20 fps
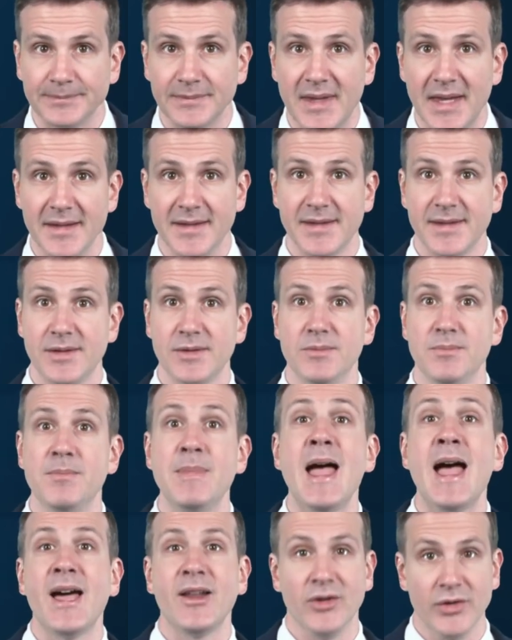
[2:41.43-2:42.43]
This
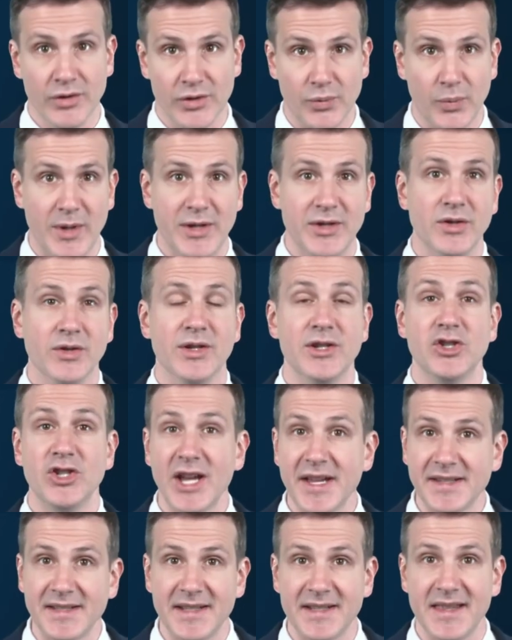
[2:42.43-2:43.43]
matters when you're
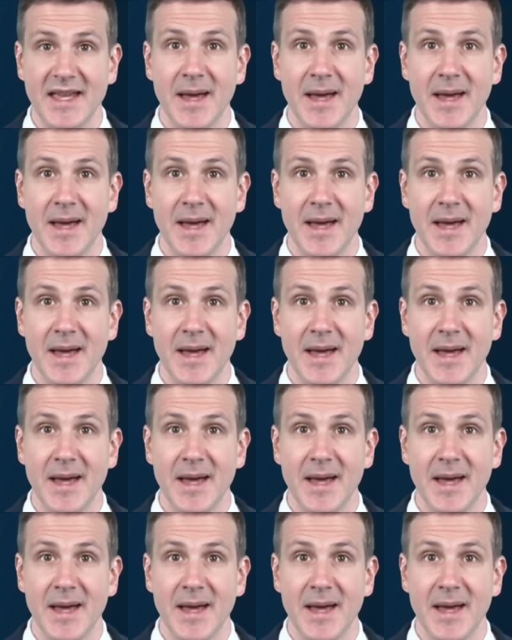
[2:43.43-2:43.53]
ingesting